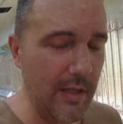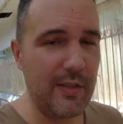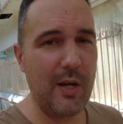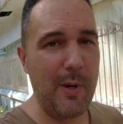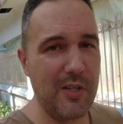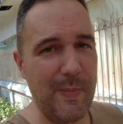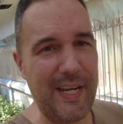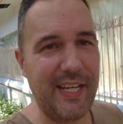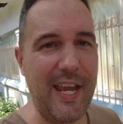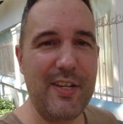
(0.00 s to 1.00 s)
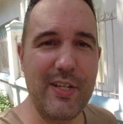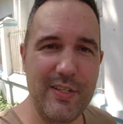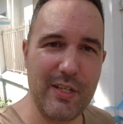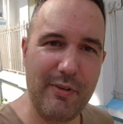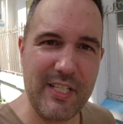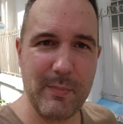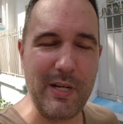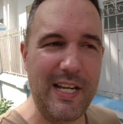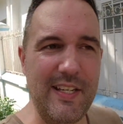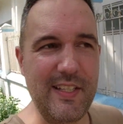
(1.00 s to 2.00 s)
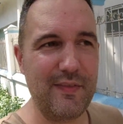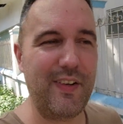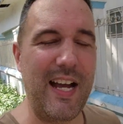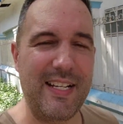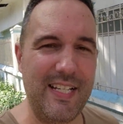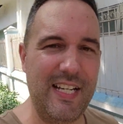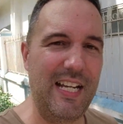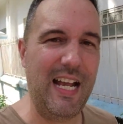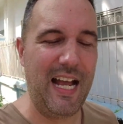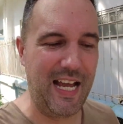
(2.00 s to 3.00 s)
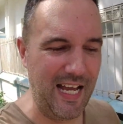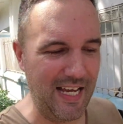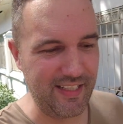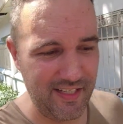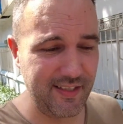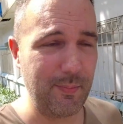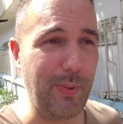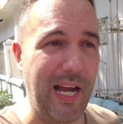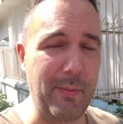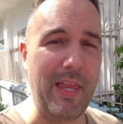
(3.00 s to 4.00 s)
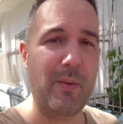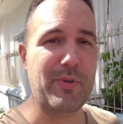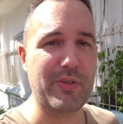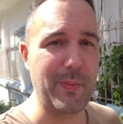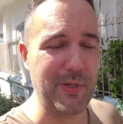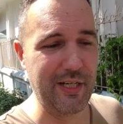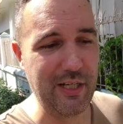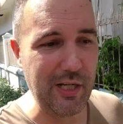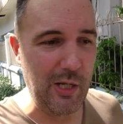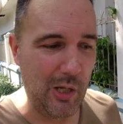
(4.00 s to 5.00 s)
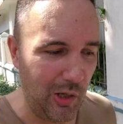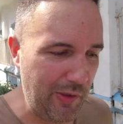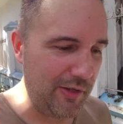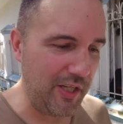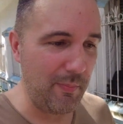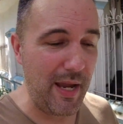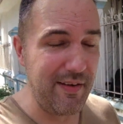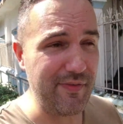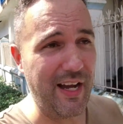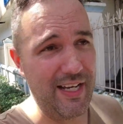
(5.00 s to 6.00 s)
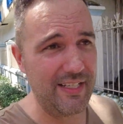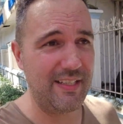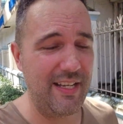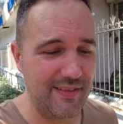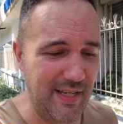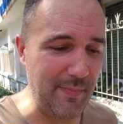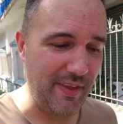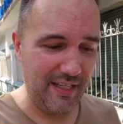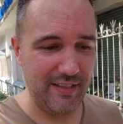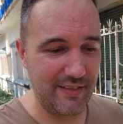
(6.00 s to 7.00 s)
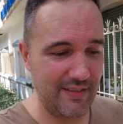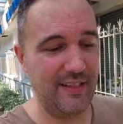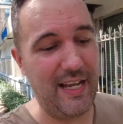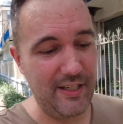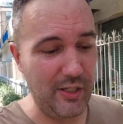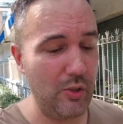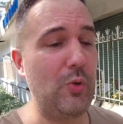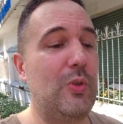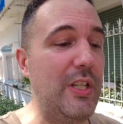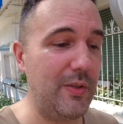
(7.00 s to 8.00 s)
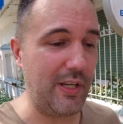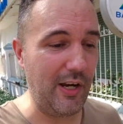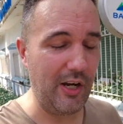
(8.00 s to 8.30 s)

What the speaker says: So most medications are reasonably easy to find here and easy to buy without prescription, although you may find that some things that you use at